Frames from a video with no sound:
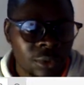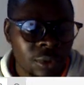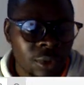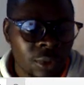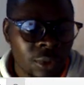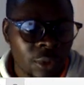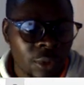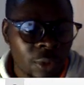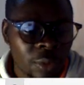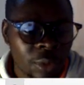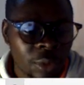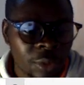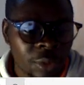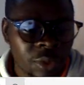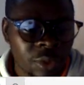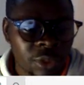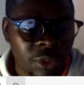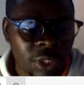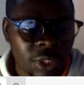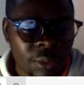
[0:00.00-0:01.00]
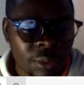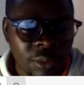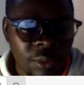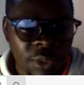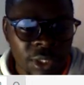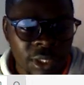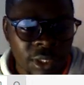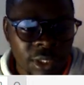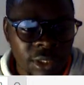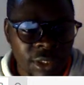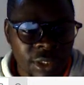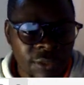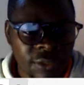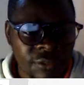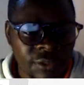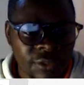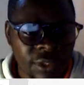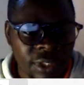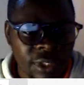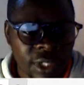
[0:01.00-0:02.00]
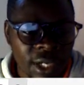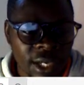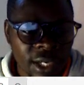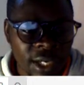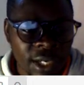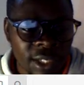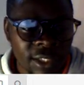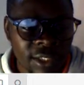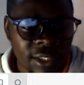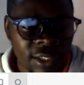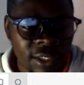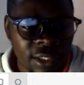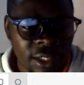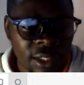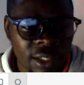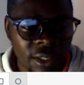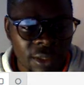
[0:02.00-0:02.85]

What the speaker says: or maybe to something different colors here.